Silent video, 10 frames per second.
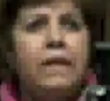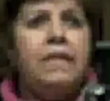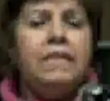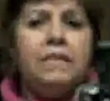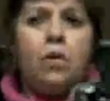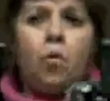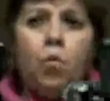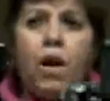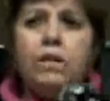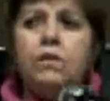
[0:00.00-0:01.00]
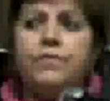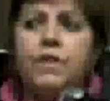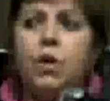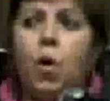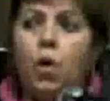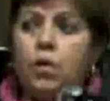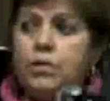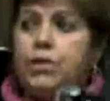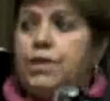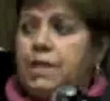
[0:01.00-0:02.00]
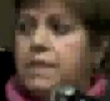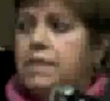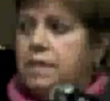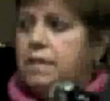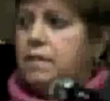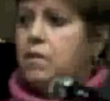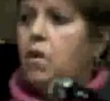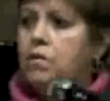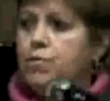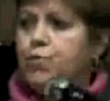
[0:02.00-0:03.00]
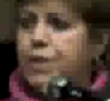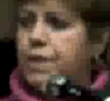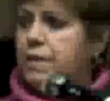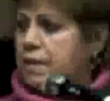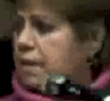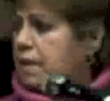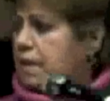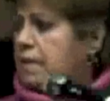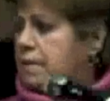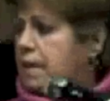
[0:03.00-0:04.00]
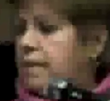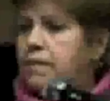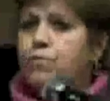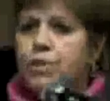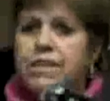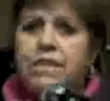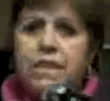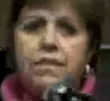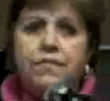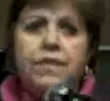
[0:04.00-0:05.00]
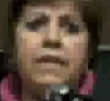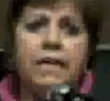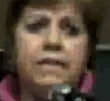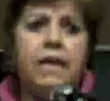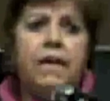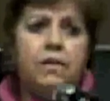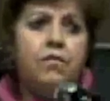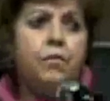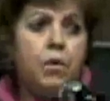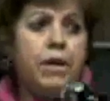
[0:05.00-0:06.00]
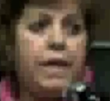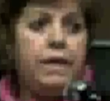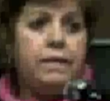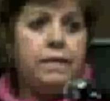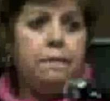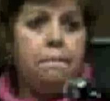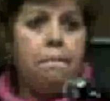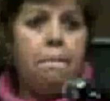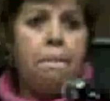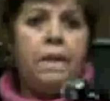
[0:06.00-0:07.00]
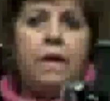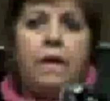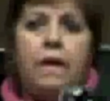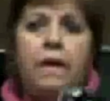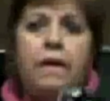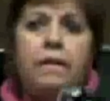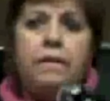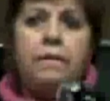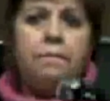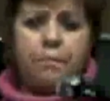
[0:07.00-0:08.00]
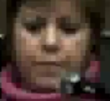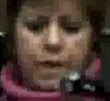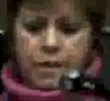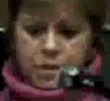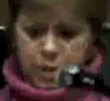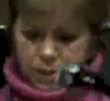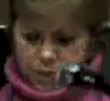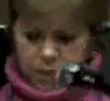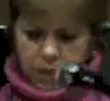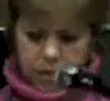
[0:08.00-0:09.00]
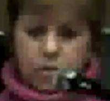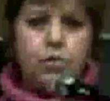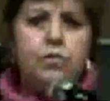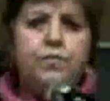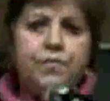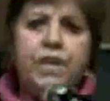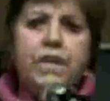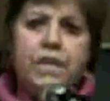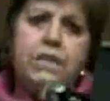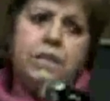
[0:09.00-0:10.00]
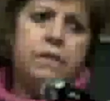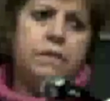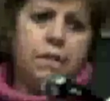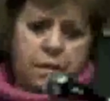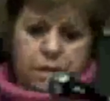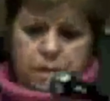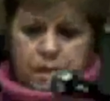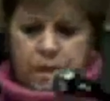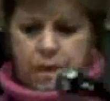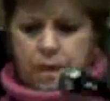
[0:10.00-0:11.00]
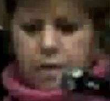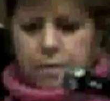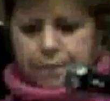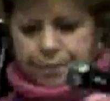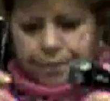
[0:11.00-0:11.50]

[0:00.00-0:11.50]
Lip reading: is one of the oldest country that received that kind of blockade. And in order to finish, I